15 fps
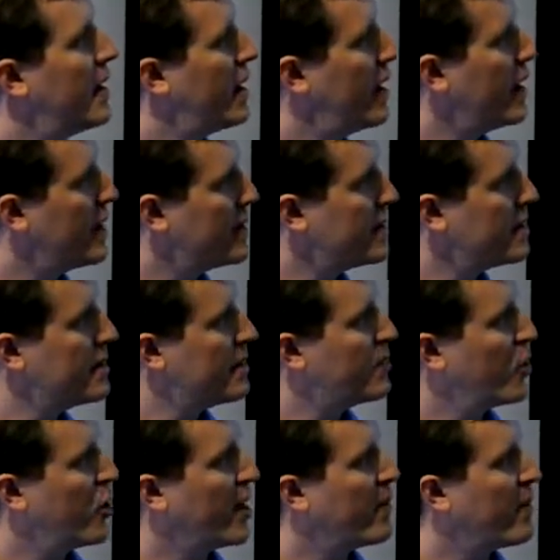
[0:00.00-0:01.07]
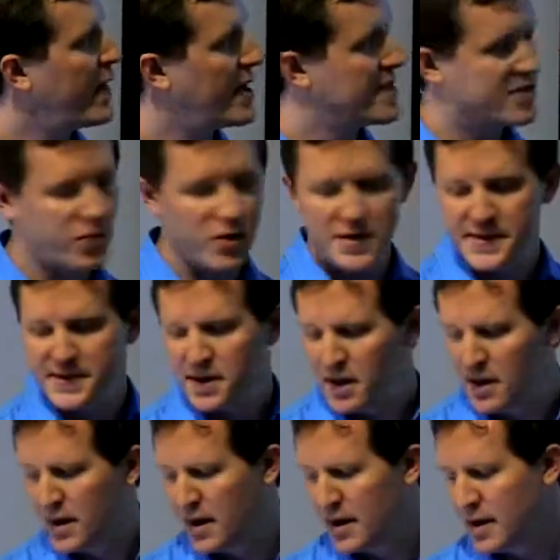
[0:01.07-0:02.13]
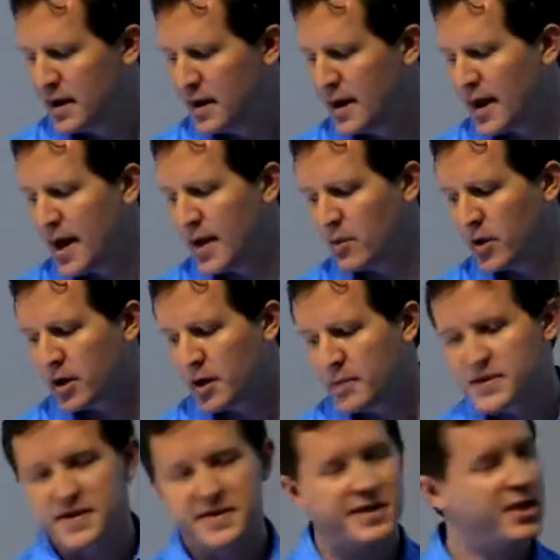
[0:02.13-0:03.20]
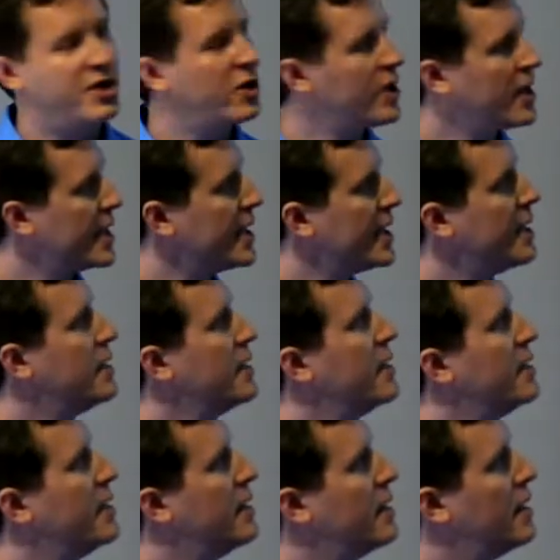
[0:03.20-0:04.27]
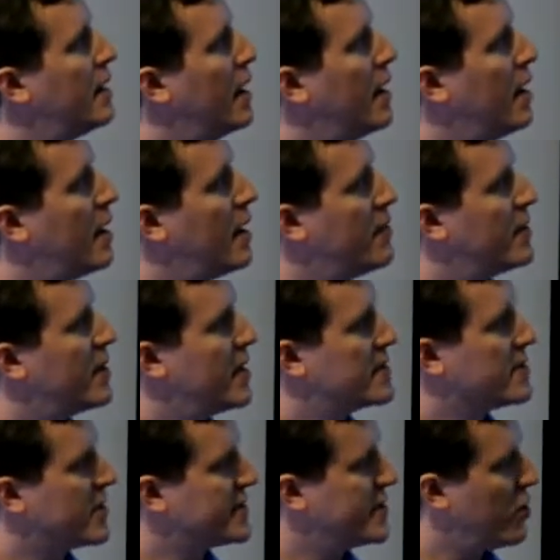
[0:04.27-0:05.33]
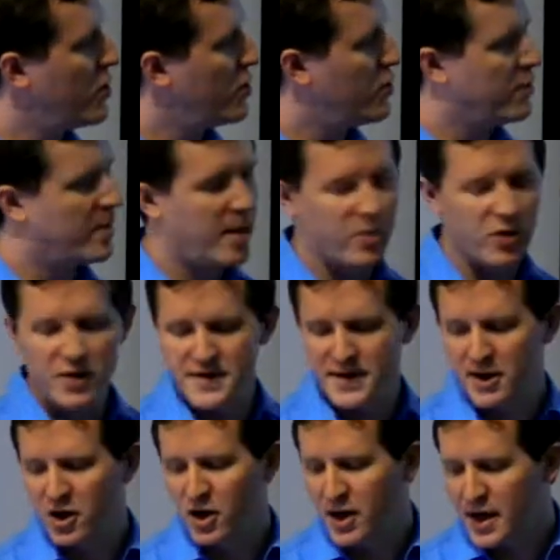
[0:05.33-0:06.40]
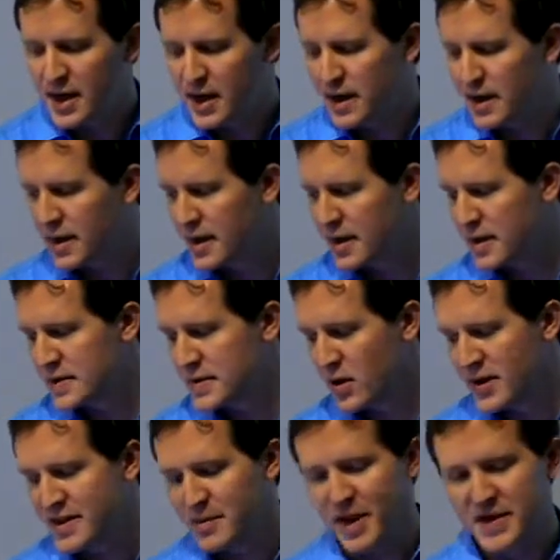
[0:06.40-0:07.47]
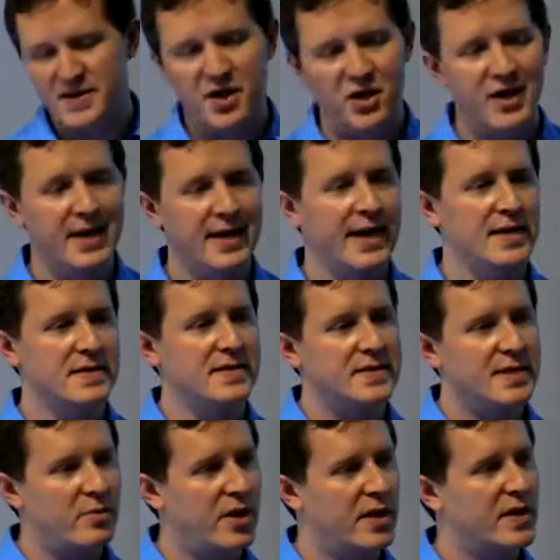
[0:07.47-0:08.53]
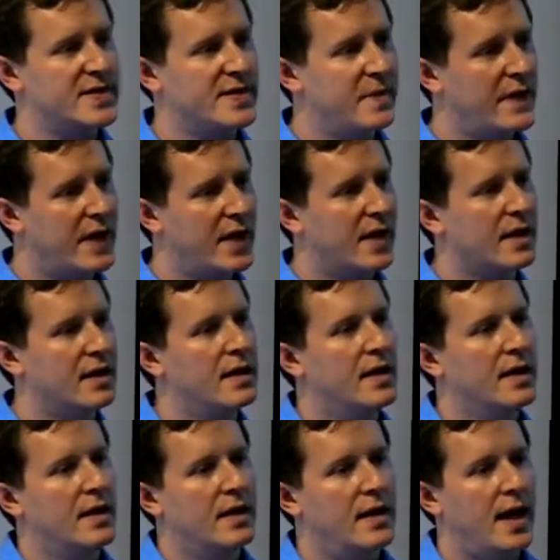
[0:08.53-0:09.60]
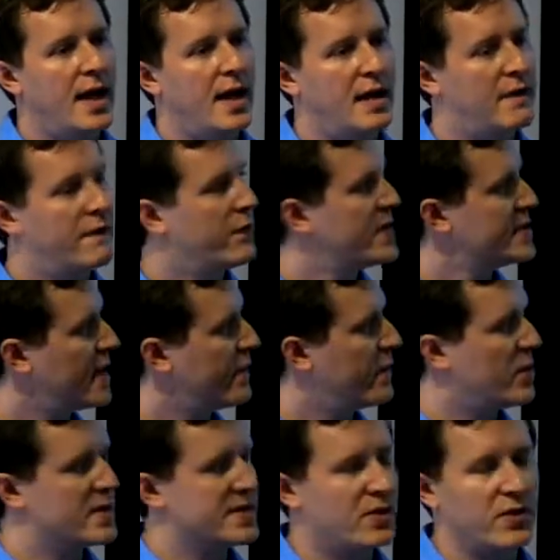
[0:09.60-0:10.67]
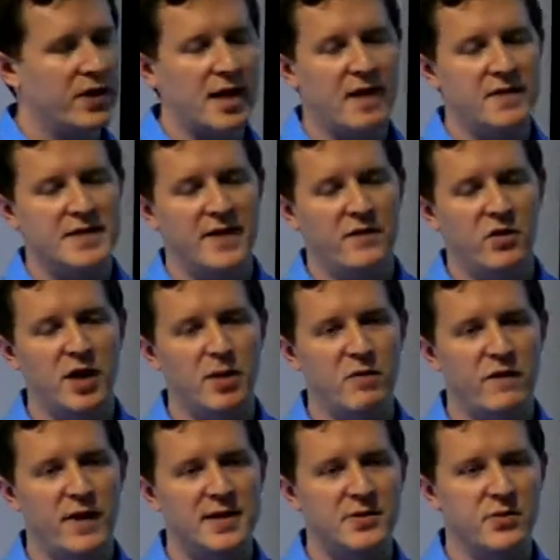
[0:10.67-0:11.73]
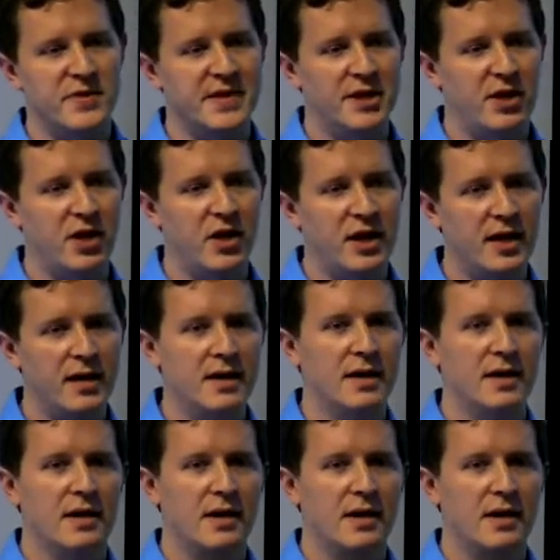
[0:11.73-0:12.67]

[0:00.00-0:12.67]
uh, program without source. And when it comes to security, um, it's also, remember, security is always about security against somebody or something. And free software is the only kind of software that provides you with security